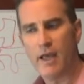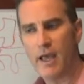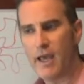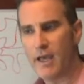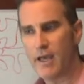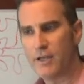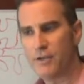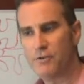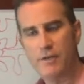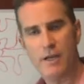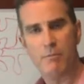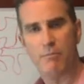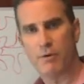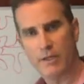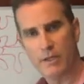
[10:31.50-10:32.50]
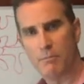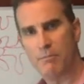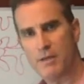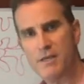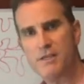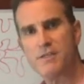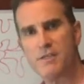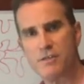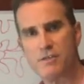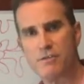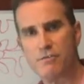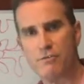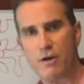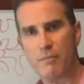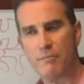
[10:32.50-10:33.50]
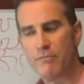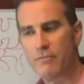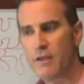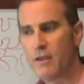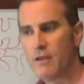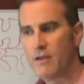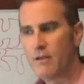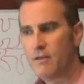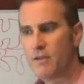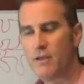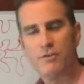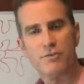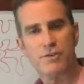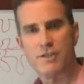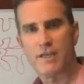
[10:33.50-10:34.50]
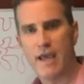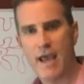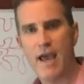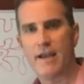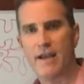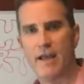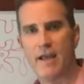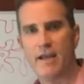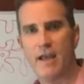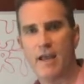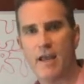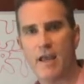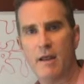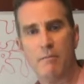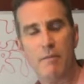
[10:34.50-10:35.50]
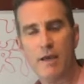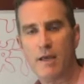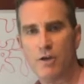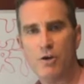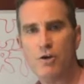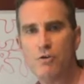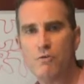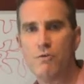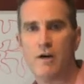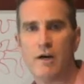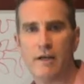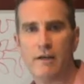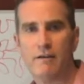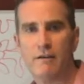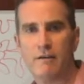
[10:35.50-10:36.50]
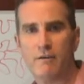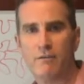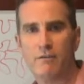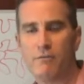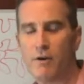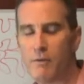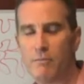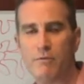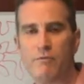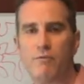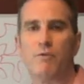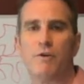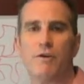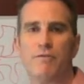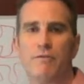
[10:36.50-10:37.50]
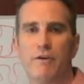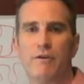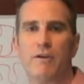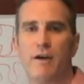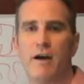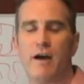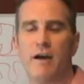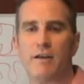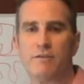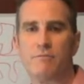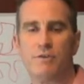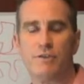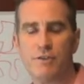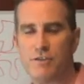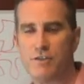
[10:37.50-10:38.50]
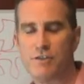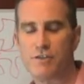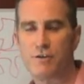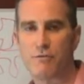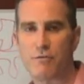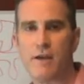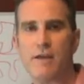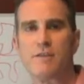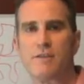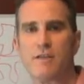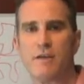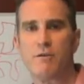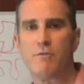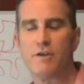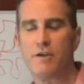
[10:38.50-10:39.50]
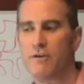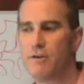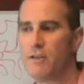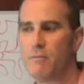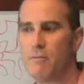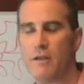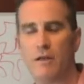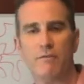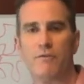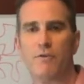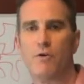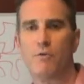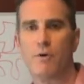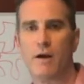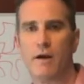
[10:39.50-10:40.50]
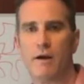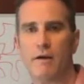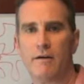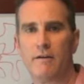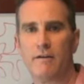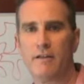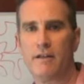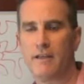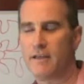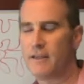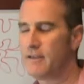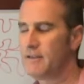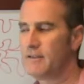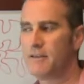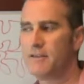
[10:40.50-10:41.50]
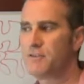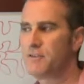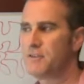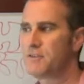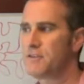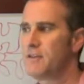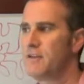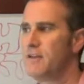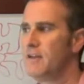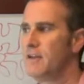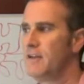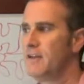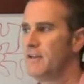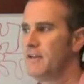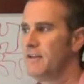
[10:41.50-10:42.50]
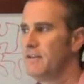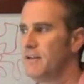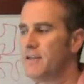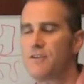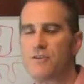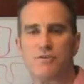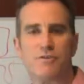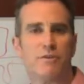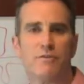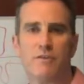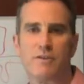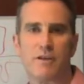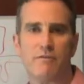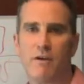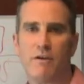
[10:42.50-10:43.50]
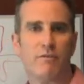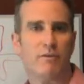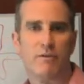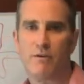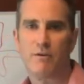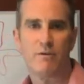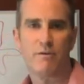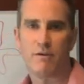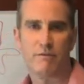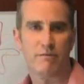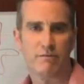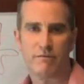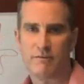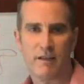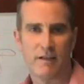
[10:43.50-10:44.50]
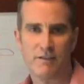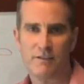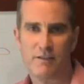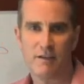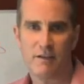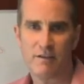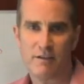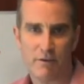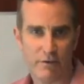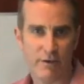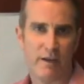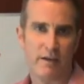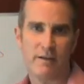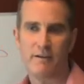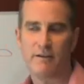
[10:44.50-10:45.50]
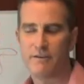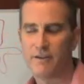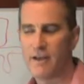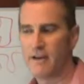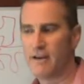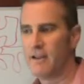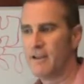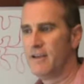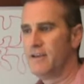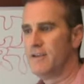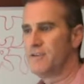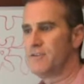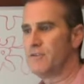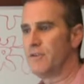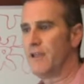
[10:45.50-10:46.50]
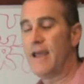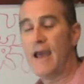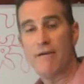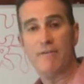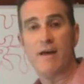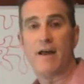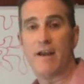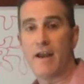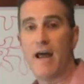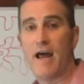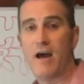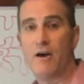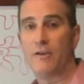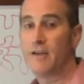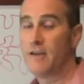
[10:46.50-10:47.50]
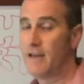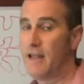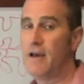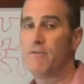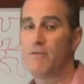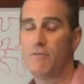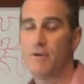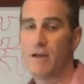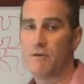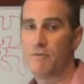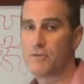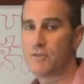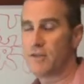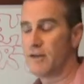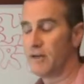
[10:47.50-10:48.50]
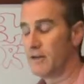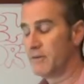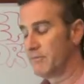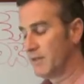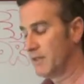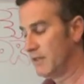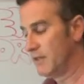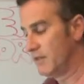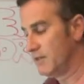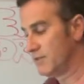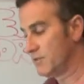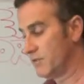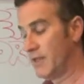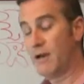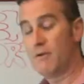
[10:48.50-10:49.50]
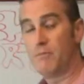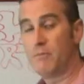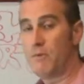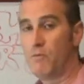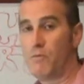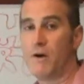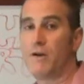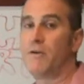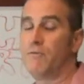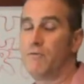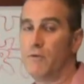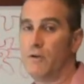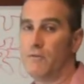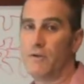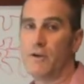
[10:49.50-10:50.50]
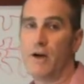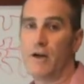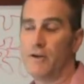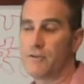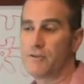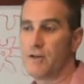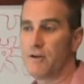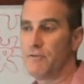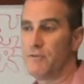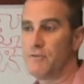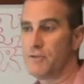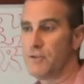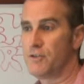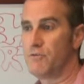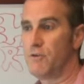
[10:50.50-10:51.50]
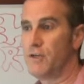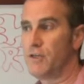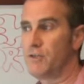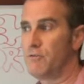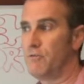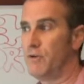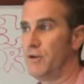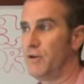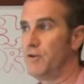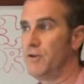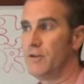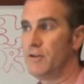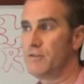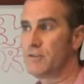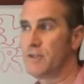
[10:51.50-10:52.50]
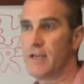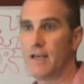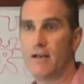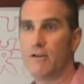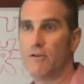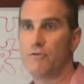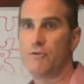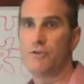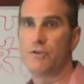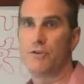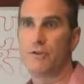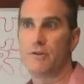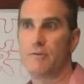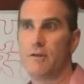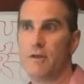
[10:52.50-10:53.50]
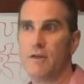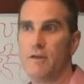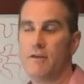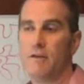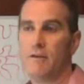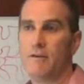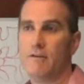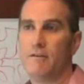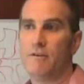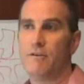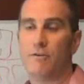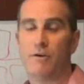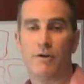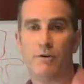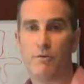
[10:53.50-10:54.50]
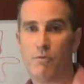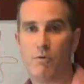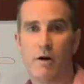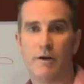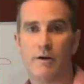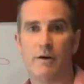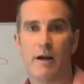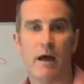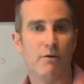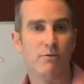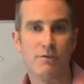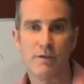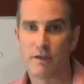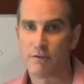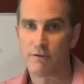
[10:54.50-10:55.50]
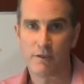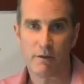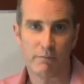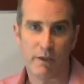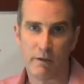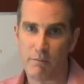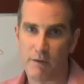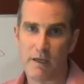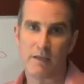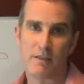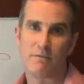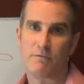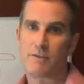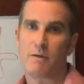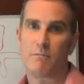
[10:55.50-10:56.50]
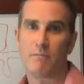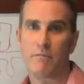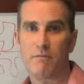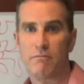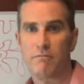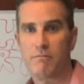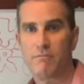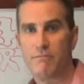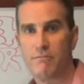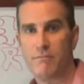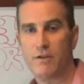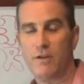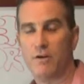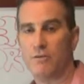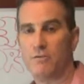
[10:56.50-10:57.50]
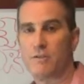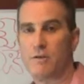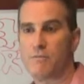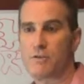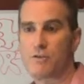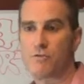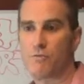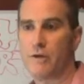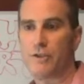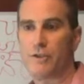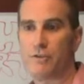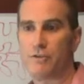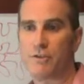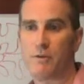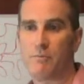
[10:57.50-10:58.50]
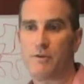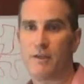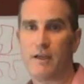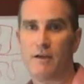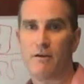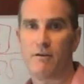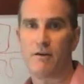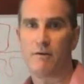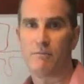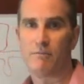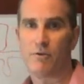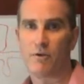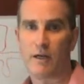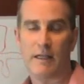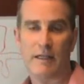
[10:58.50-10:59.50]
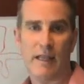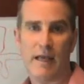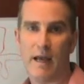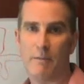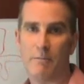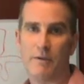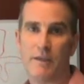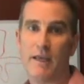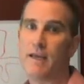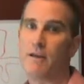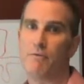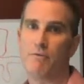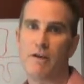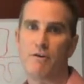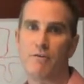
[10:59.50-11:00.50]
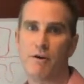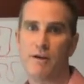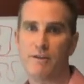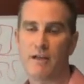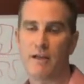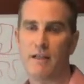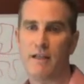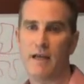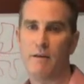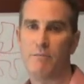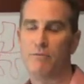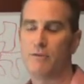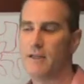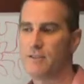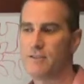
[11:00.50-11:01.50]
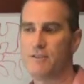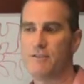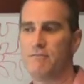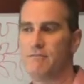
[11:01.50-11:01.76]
and you bring the pieces to them, they'll scan it and make a new one right before your very eyes, which is just crazy when you're in the middle of nowhere. Like, that's a service I've never heard of. That's until then. So they have that now. They didn't have it when I was there. So that would be wonderful if you got yourself into a situation where you couldn't, say, close your underwater housing or something because of some switch or something or clamp, and they can recreate the clamp. Well,